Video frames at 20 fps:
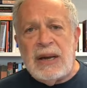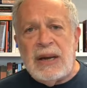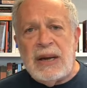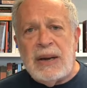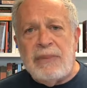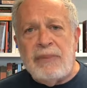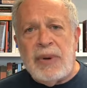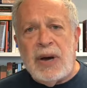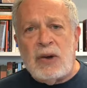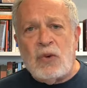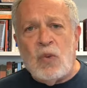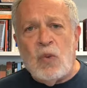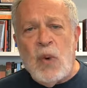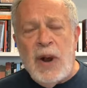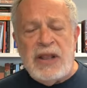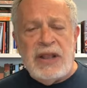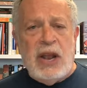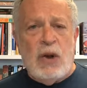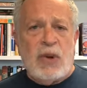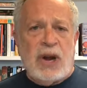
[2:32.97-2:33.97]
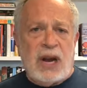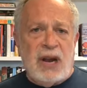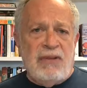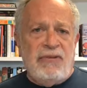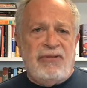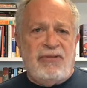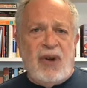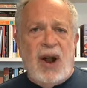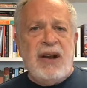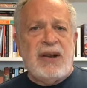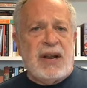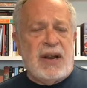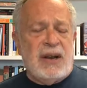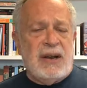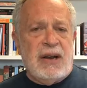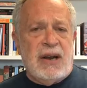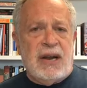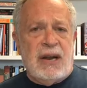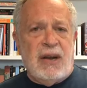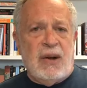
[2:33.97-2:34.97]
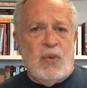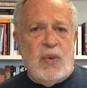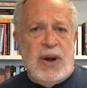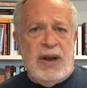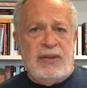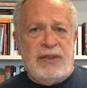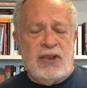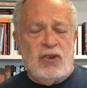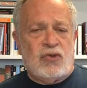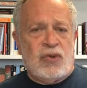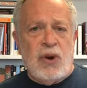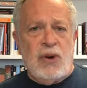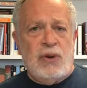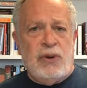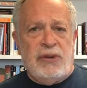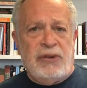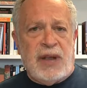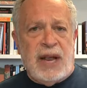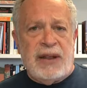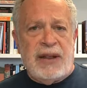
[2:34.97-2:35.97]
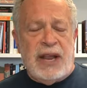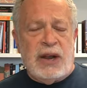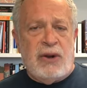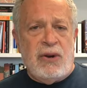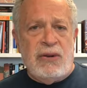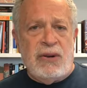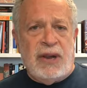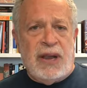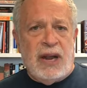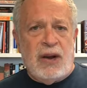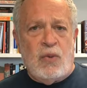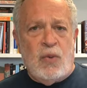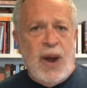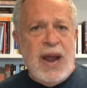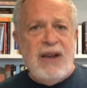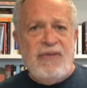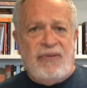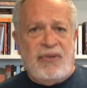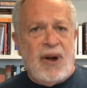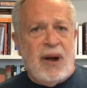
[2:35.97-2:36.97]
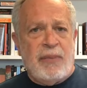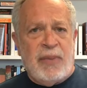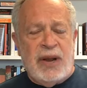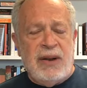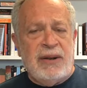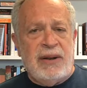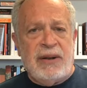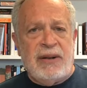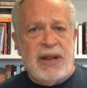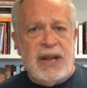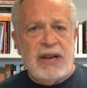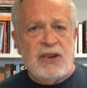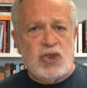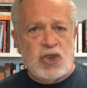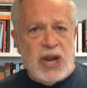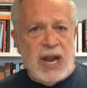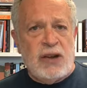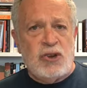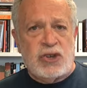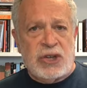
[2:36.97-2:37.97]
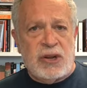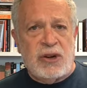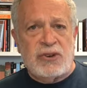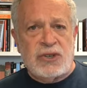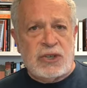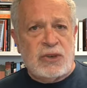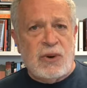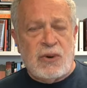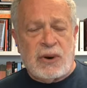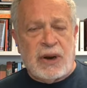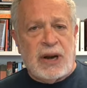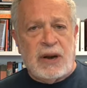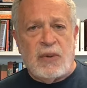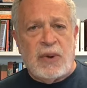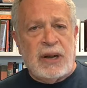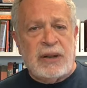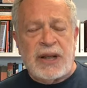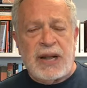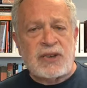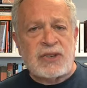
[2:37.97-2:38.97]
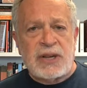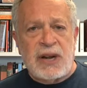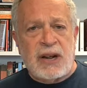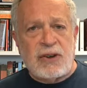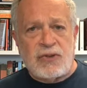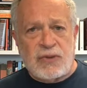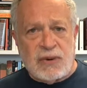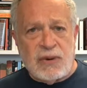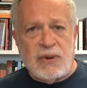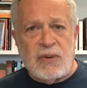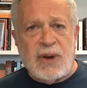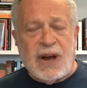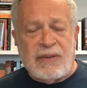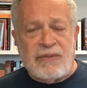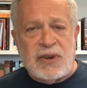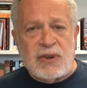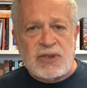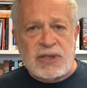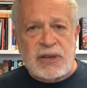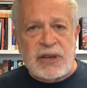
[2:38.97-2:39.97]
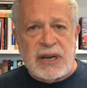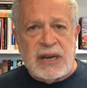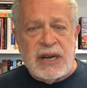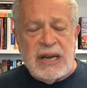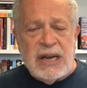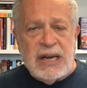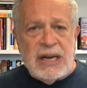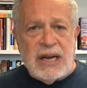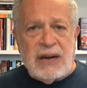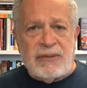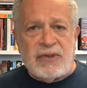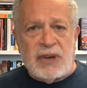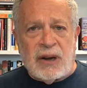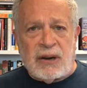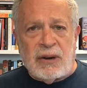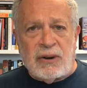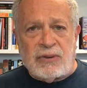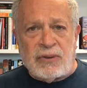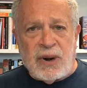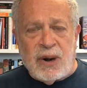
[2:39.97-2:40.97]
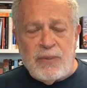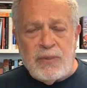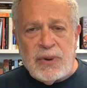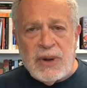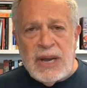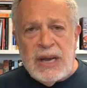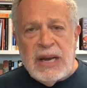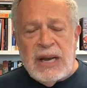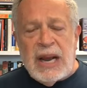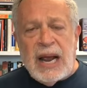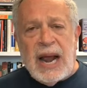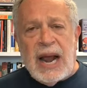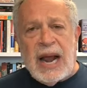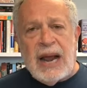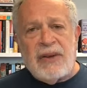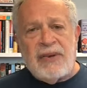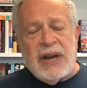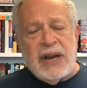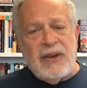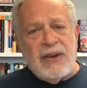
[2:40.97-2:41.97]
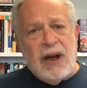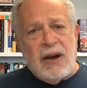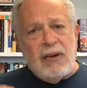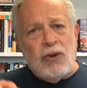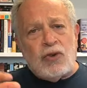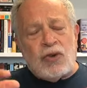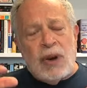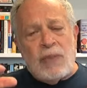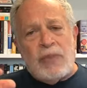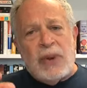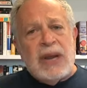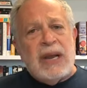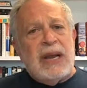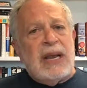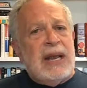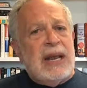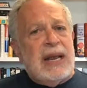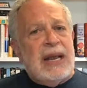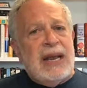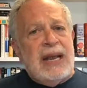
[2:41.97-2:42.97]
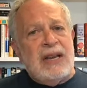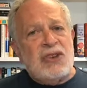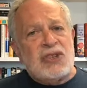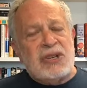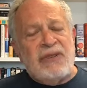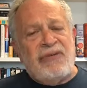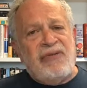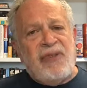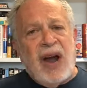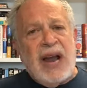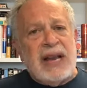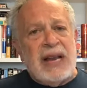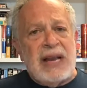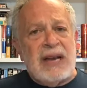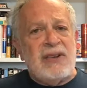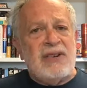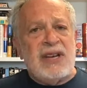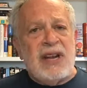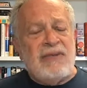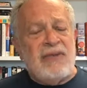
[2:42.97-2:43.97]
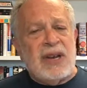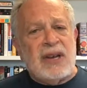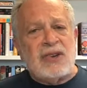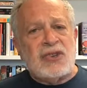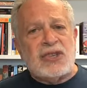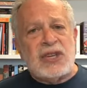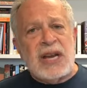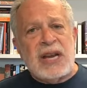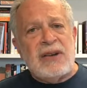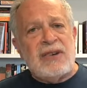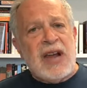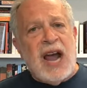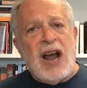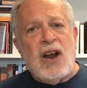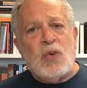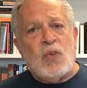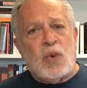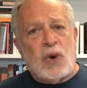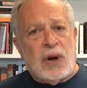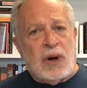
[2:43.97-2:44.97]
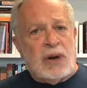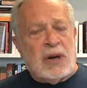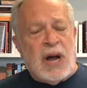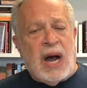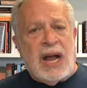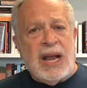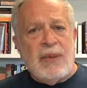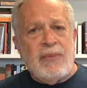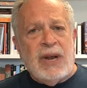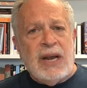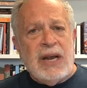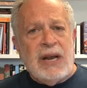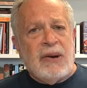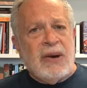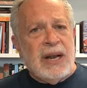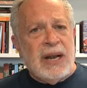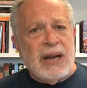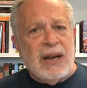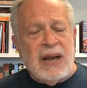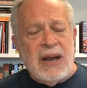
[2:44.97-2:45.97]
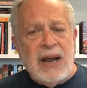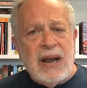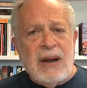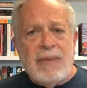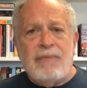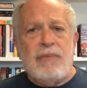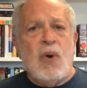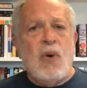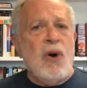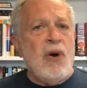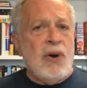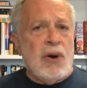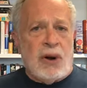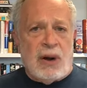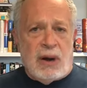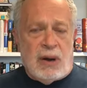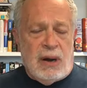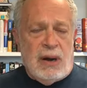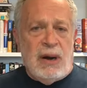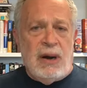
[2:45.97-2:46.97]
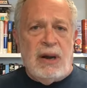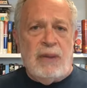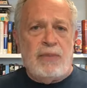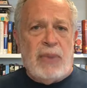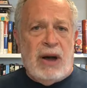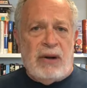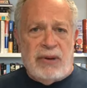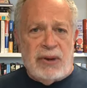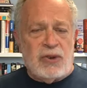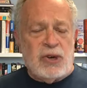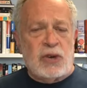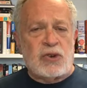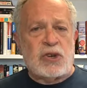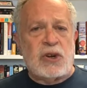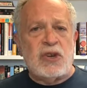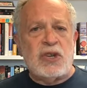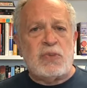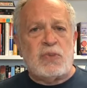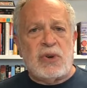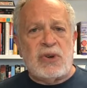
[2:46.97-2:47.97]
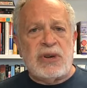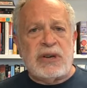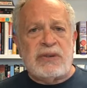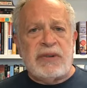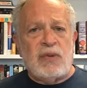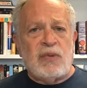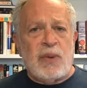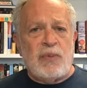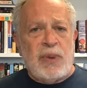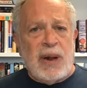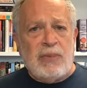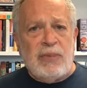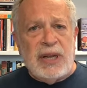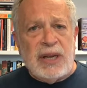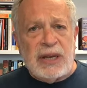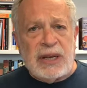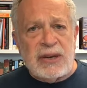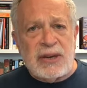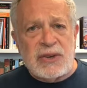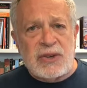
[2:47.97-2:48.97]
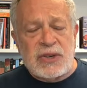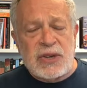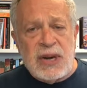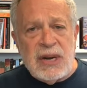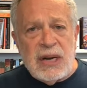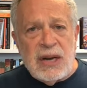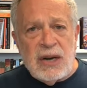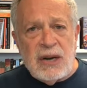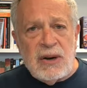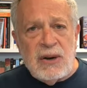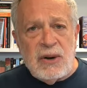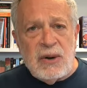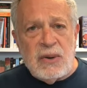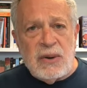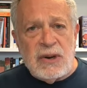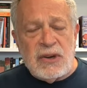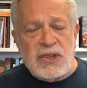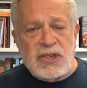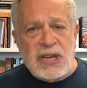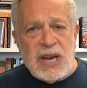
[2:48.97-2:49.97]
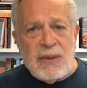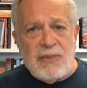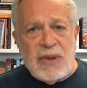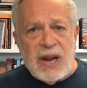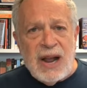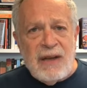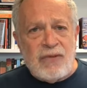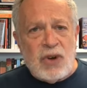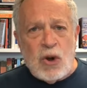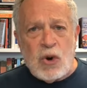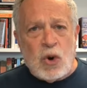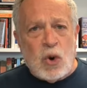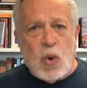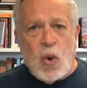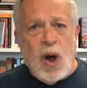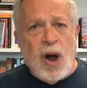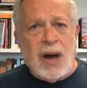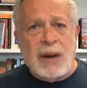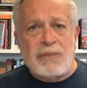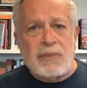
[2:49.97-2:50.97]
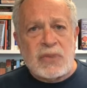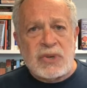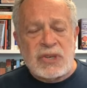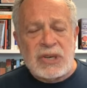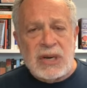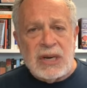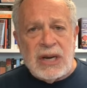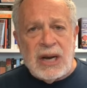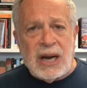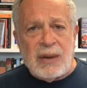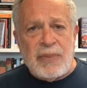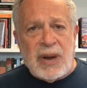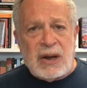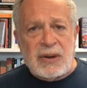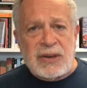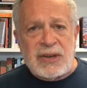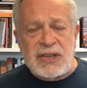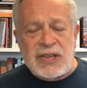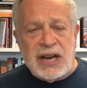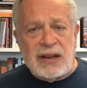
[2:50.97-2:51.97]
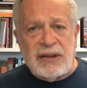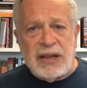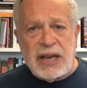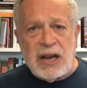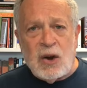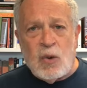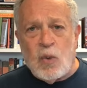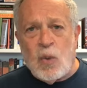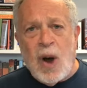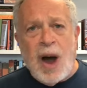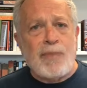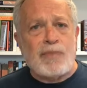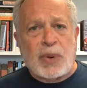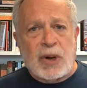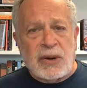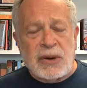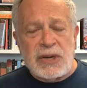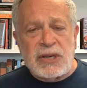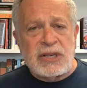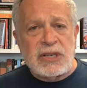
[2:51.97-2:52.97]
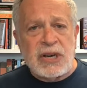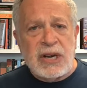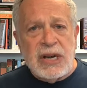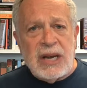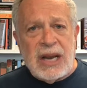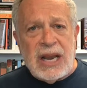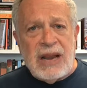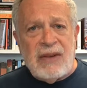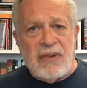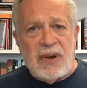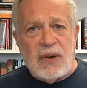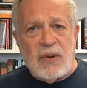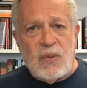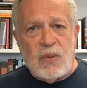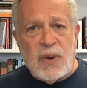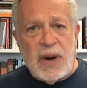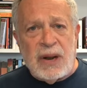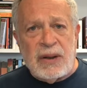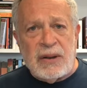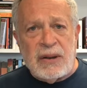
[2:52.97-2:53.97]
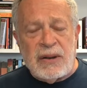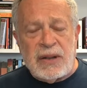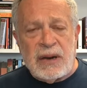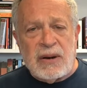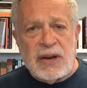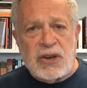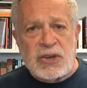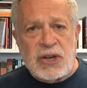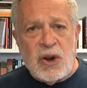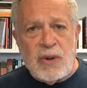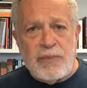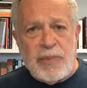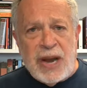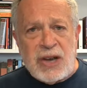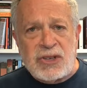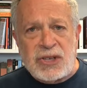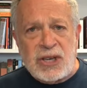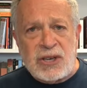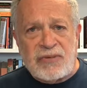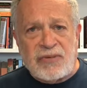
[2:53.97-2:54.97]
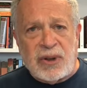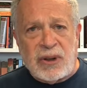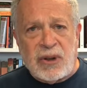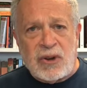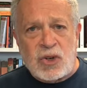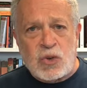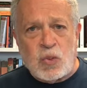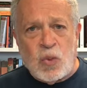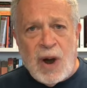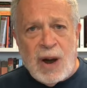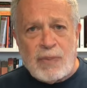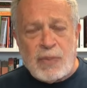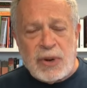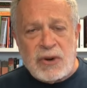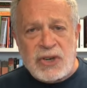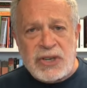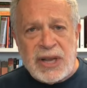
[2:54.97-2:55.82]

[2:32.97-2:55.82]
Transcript: But when they were confronted with the truth and they couldn't get away from it, they changed their story. Well, that's not true, obviously, of Donald Trump. And Donald Trump is defining deviancy downward. I am hearing more politicians, particularly Republicans, who seem to have no qualms about telling whoppers, even when there is no basis for those whoppers.